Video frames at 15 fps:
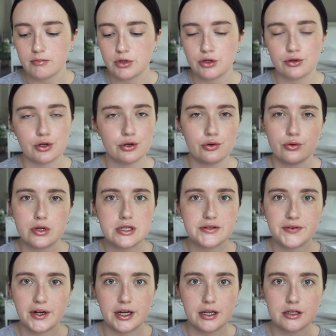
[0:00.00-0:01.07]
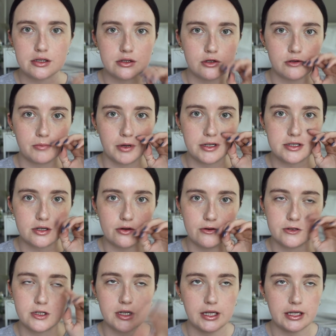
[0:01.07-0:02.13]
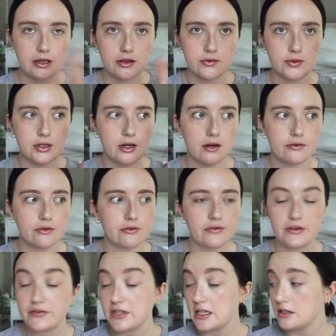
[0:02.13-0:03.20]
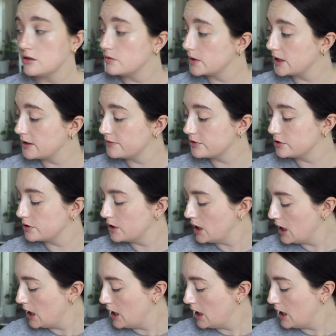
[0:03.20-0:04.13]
You can always find coupons at Ulta, like 3 off of 15 or whatever.